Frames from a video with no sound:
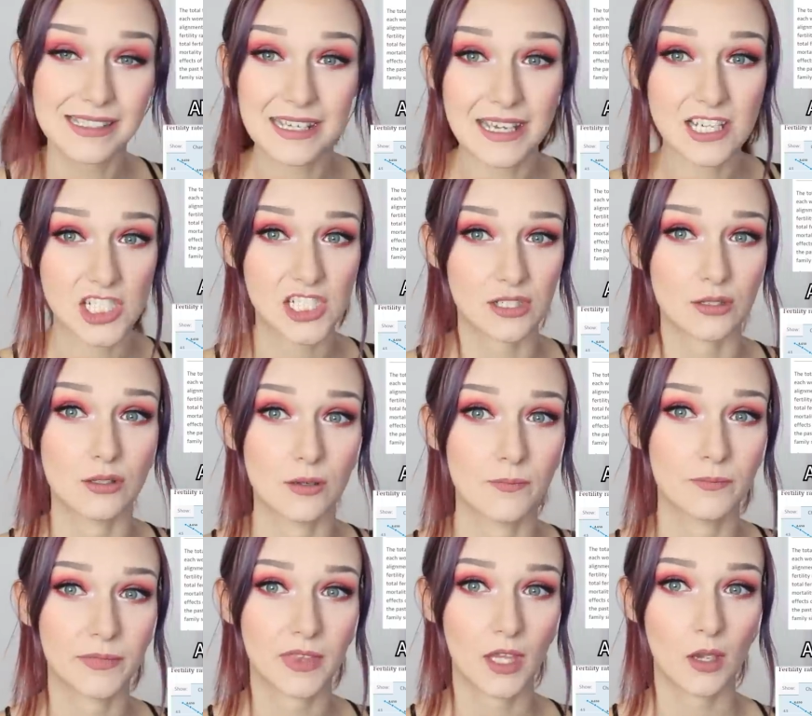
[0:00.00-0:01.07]
the issue.
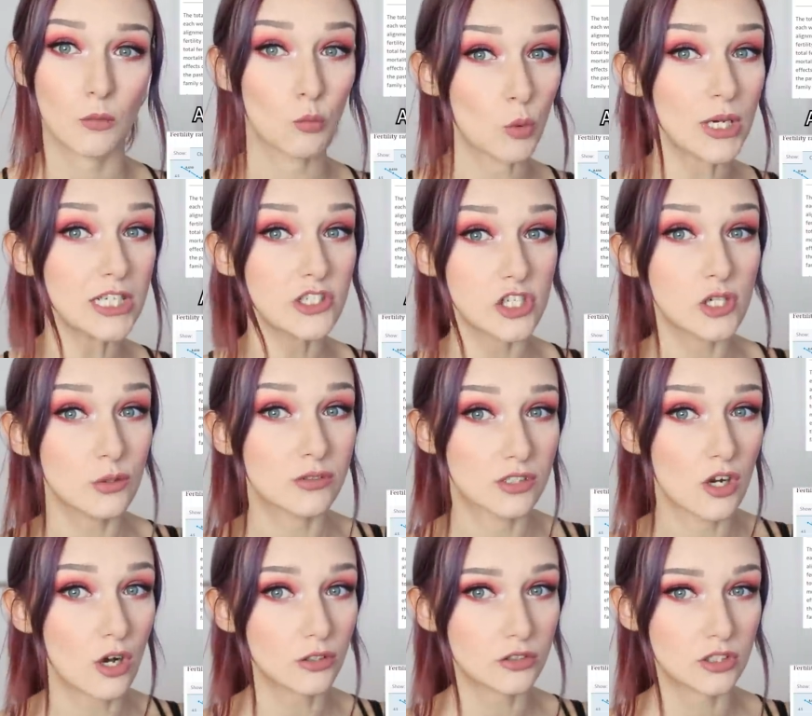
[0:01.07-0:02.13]
We
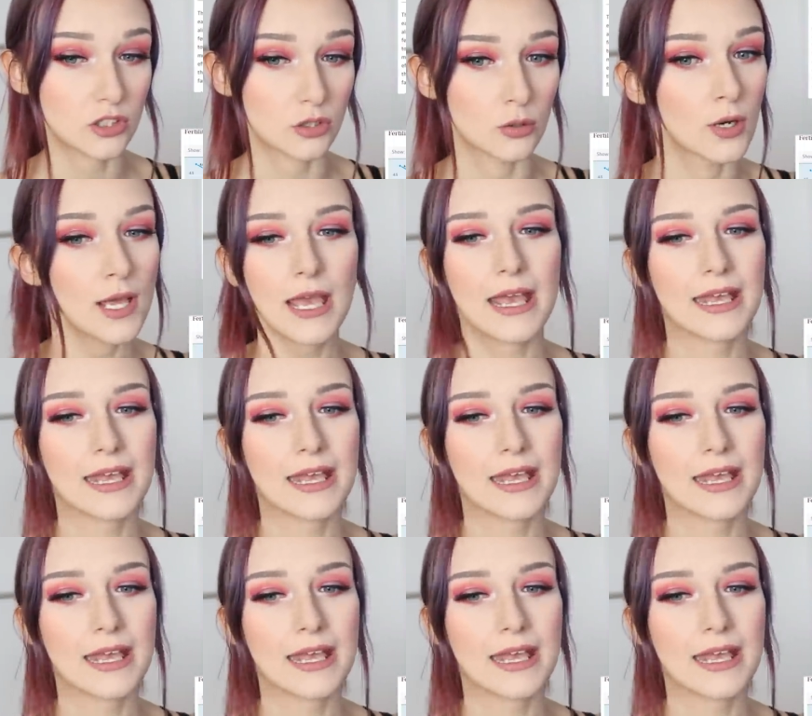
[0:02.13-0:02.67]
choose not to.